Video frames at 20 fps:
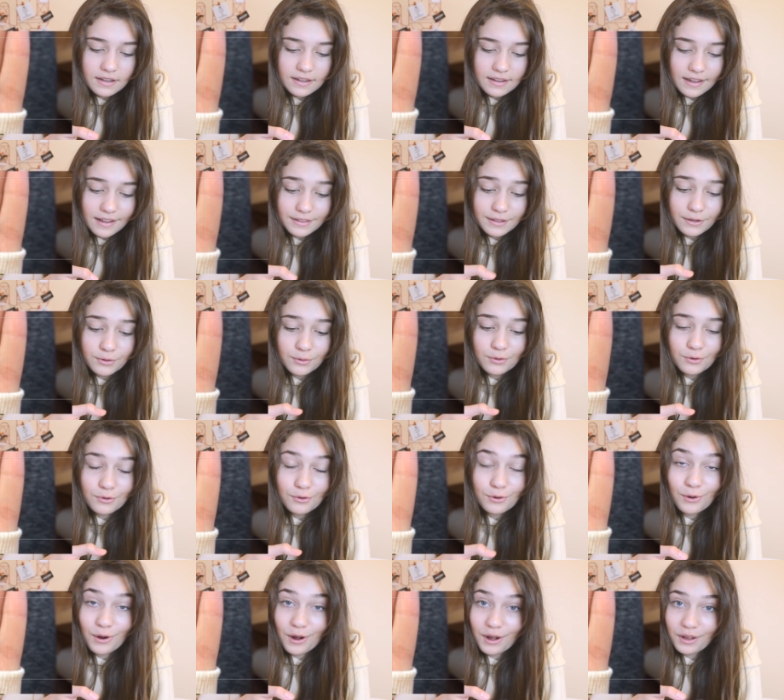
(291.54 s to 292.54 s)
yellow
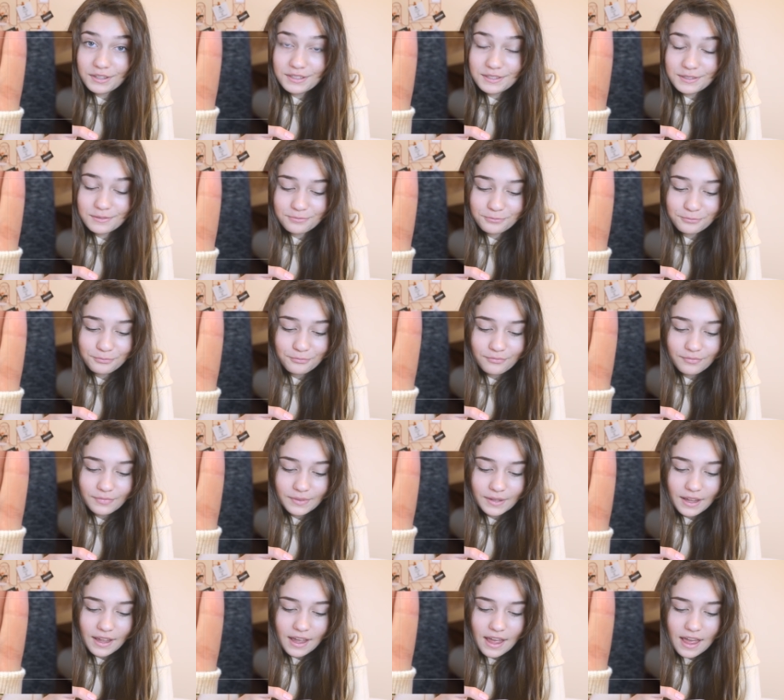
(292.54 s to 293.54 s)
cross.
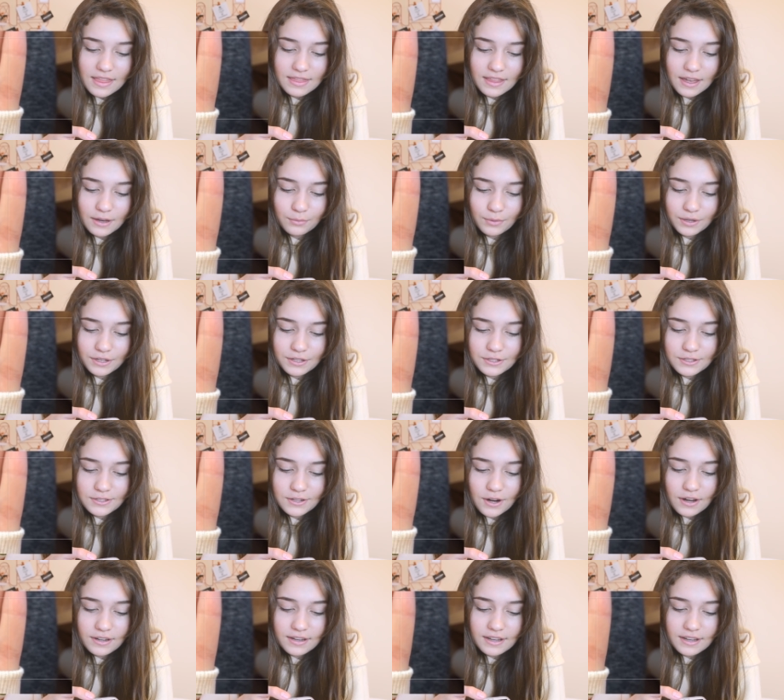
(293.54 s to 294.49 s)
And then when it's not